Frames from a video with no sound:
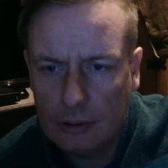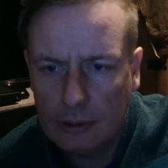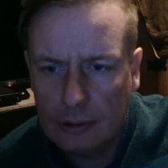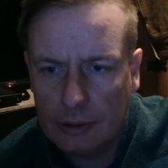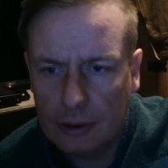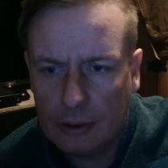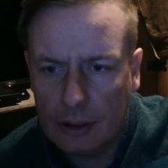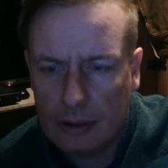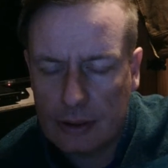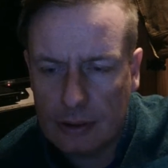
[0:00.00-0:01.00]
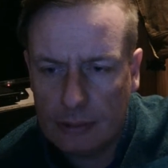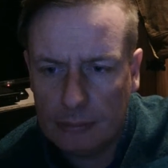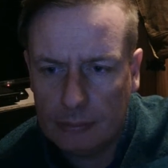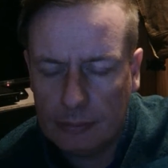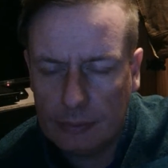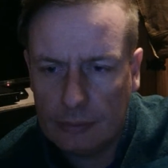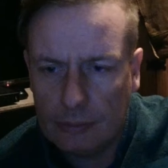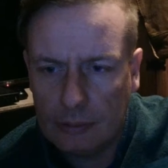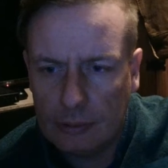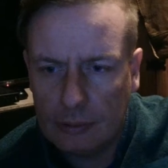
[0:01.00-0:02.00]
There are some
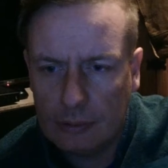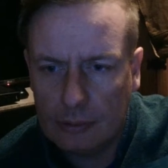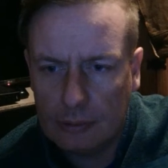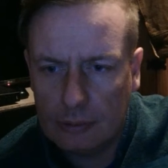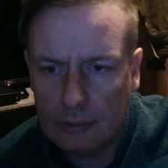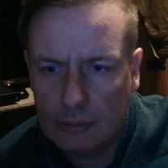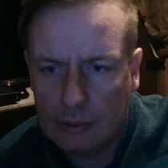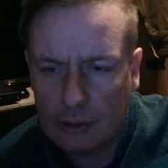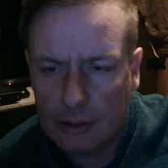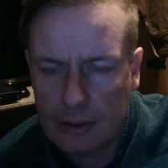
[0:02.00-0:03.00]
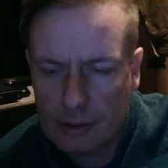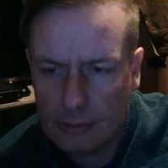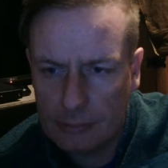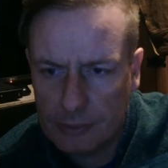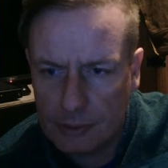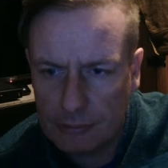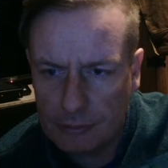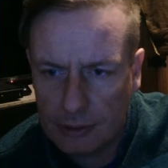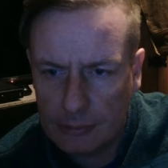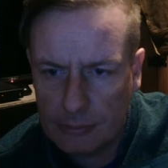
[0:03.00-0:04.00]
to
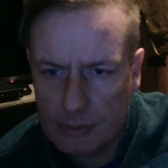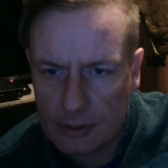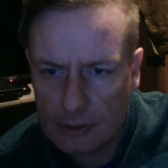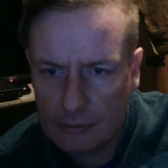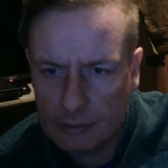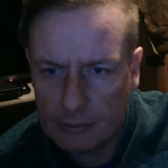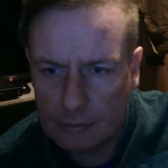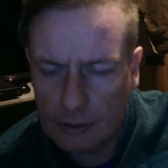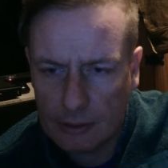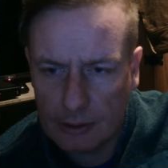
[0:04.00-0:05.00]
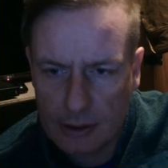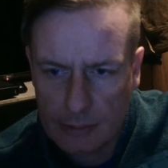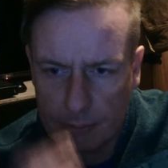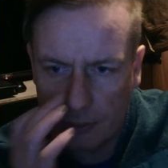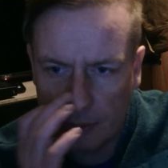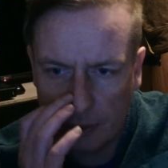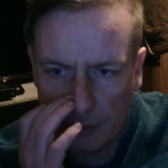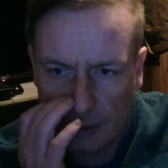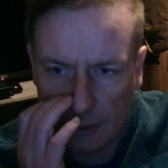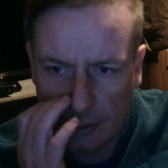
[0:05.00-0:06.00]
films of the Falklands, but
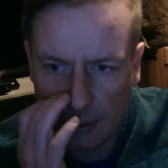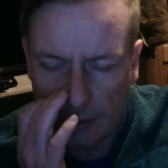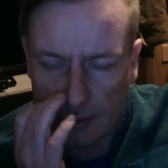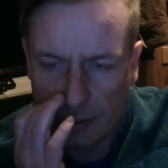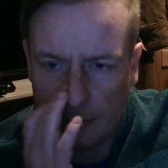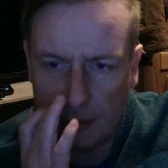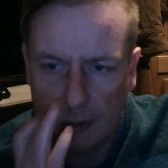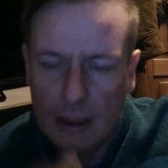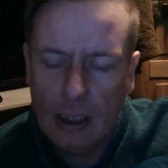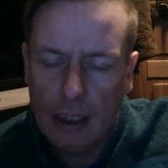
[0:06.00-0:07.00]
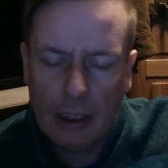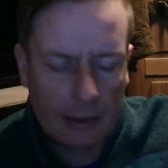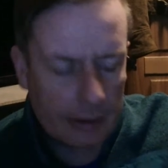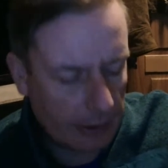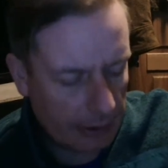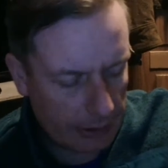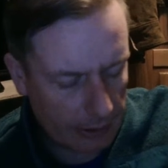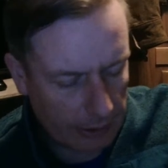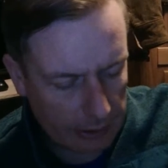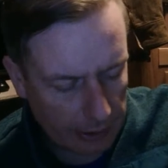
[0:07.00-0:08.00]
they are terrible. I
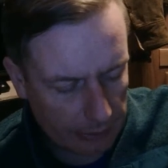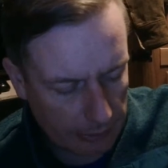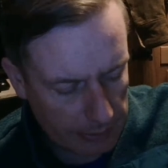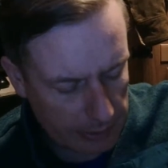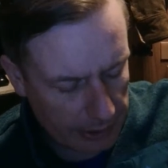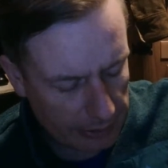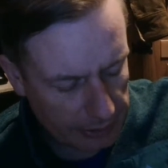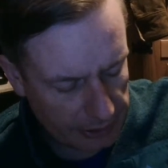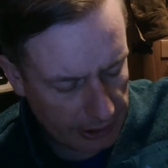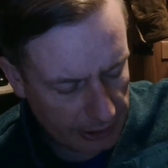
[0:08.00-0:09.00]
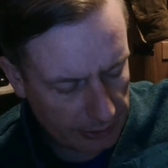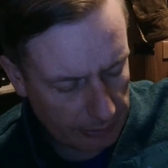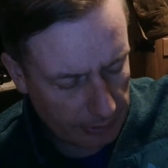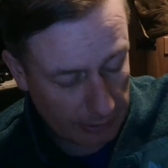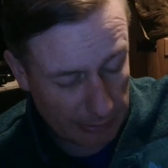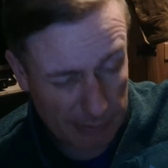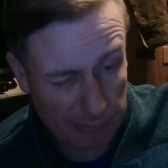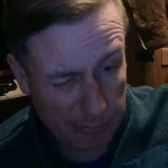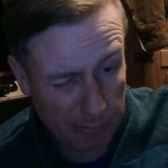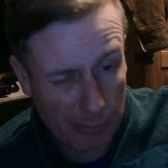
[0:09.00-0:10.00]
know there was an Argentinian one that was
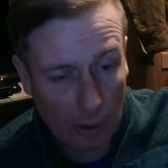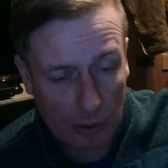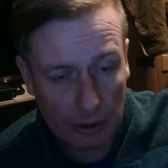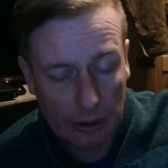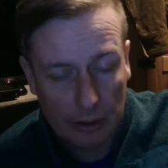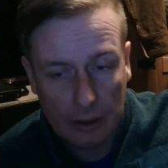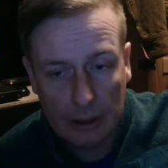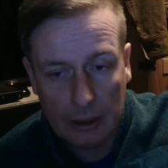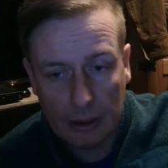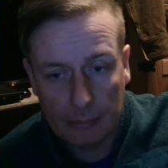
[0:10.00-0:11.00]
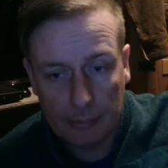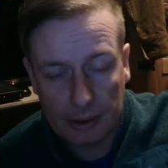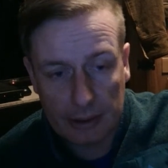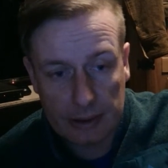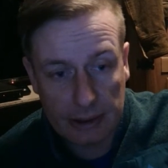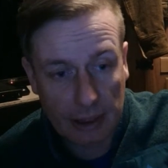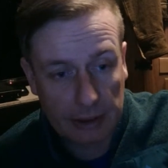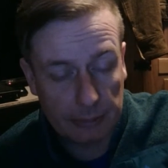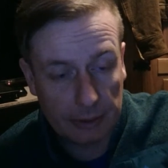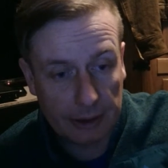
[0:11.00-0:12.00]
muck, because the
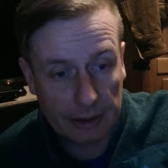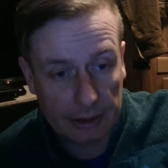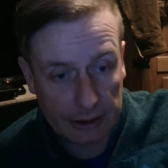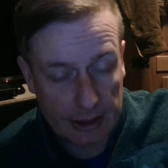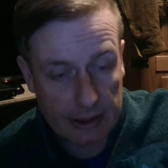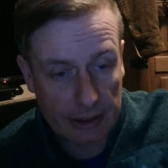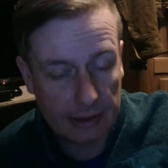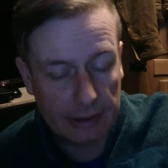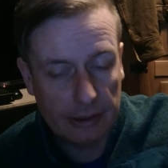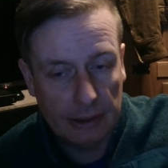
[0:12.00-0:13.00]
actual English lads in it